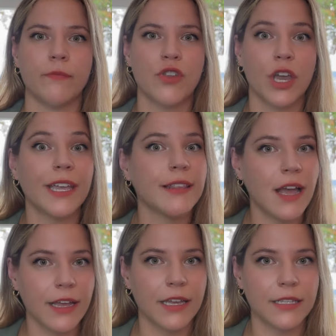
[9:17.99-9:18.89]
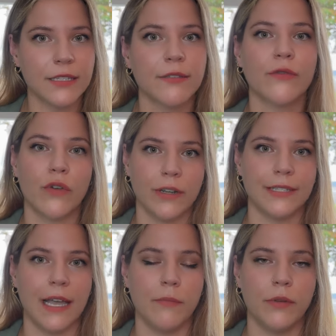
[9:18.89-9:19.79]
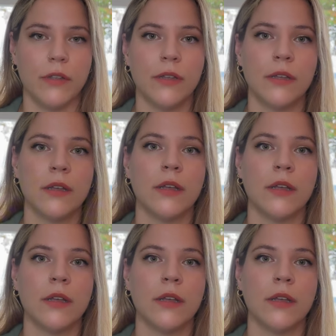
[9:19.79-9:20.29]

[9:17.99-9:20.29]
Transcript: chicken nuggets, for example.